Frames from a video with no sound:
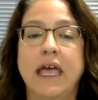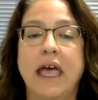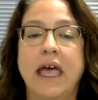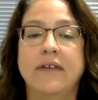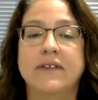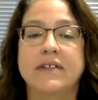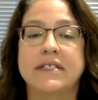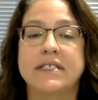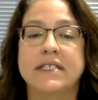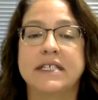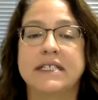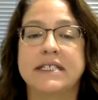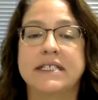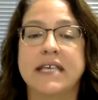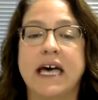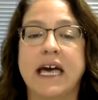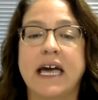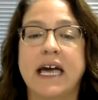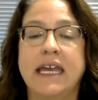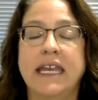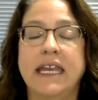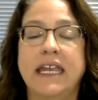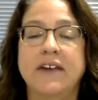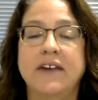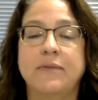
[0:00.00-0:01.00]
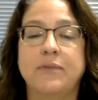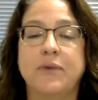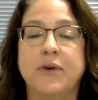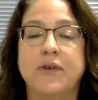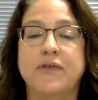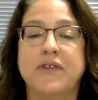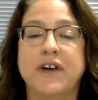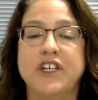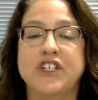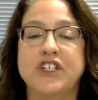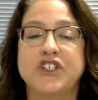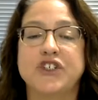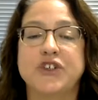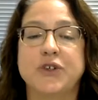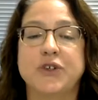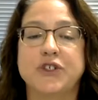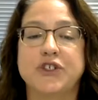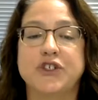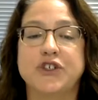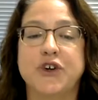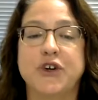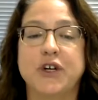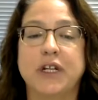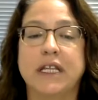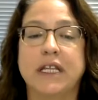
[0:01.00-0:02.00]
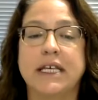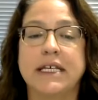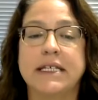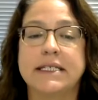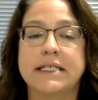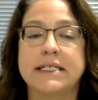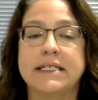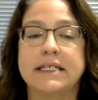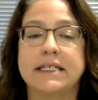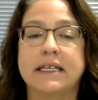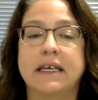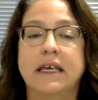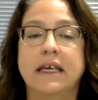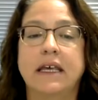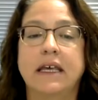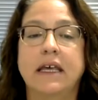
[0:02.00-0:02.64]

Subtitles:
and the Society of Professional Journalists.